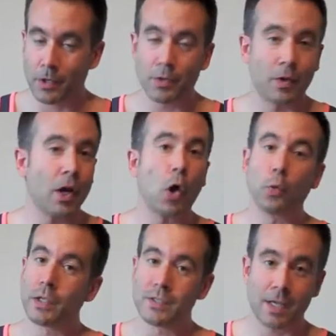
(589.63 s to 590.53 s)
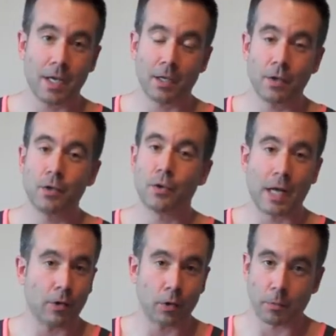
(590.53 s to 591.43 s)
You can only sing your
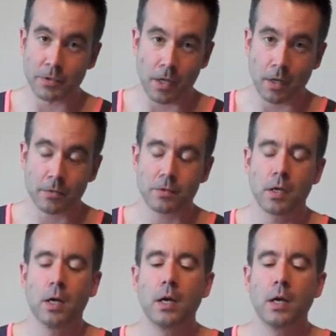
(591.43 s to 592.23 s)
downloadable songs.